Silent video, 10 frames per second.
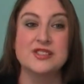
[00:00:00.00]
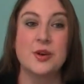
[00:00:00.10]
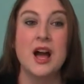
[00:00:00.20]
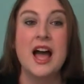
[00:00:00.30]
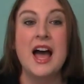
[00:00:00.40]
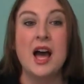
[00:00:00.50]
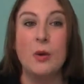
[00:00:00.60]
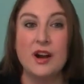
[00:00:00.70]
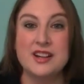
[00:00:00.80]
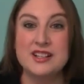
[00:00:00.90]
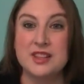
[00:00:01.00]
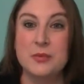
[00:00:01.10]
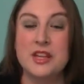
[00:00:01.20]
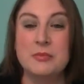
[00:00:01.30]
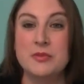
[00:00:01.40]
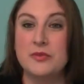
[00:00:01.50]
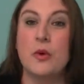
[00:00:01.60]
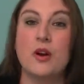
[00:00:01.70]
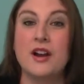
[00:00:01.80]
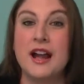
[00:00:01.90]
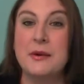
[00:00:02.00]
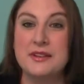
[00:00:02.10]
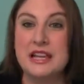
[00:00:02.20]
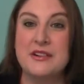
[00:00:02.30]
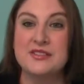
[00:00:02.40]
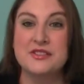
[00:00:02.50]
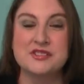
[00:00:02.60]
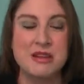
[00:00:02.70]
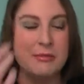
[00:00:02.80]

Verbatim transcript: So I watched it the week before I went down to go see my